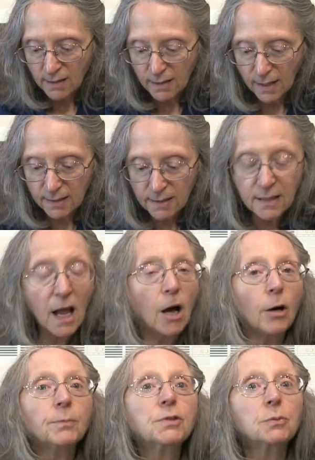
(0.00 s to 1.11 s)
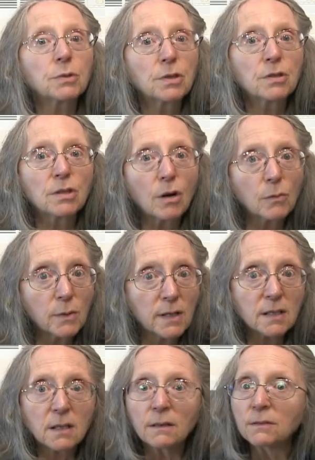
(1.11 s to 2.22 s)
does help to reduce our
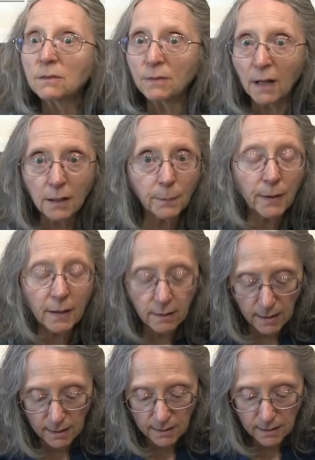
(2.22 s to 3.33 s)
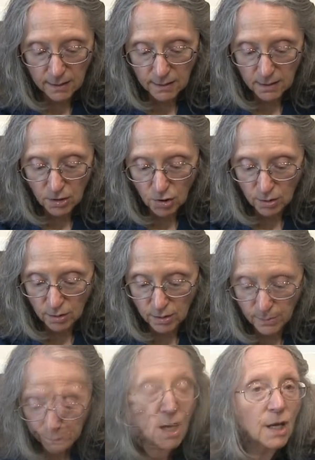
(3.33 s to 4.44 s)
risk of developing these conditions.